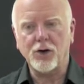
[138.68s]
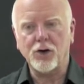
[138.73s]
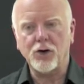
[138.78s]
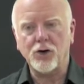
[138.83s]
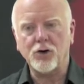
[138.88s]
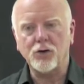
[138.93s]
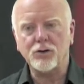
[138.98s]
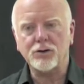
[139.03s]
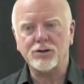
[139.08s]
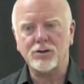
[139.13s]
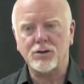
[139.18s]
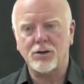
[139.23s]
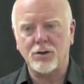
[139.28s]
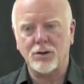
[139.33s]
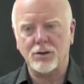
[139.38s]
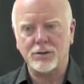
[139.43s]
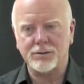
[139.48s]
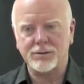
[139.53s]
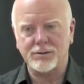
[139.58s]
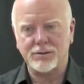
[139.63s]
your
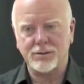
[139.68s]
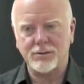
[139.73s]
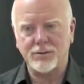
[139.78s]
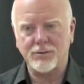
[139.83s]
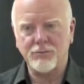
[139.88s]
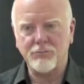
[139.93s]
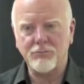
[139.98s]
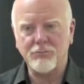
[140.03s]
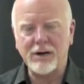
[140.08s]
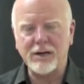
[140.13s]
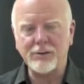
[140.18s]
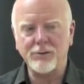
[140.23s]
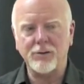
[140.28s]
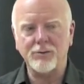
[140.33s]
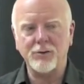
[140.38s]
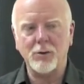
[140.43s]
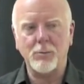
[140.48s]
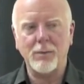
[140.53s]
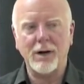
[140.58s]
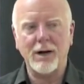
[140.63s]
source rather
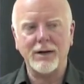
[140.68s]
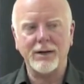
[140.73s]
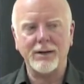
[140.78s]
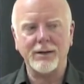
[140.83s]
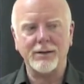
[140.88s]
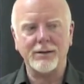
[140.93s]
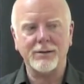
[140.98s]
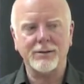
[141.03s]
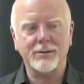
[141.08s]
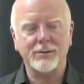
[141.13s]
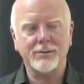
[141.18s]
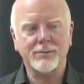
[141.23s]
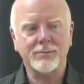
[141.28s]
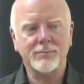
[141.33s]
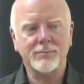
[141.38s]
than your mind.